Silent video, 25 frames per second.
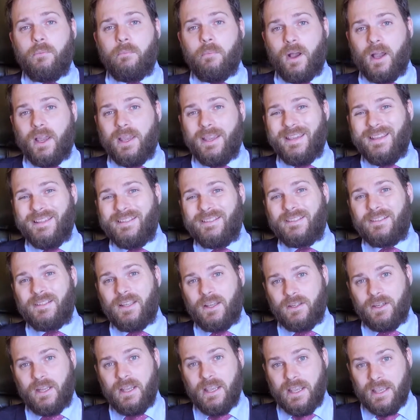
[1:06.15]
by his
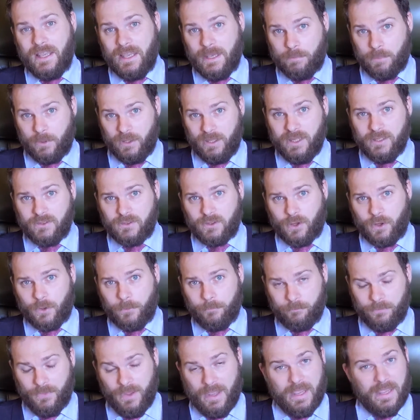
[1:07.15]
son
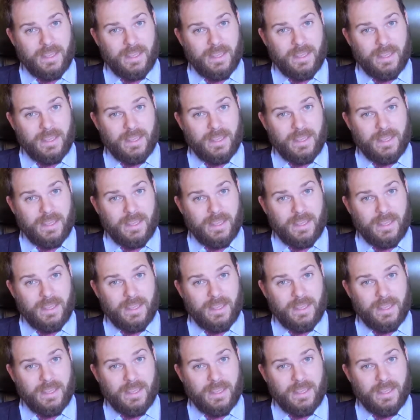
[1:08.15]
Hipólito.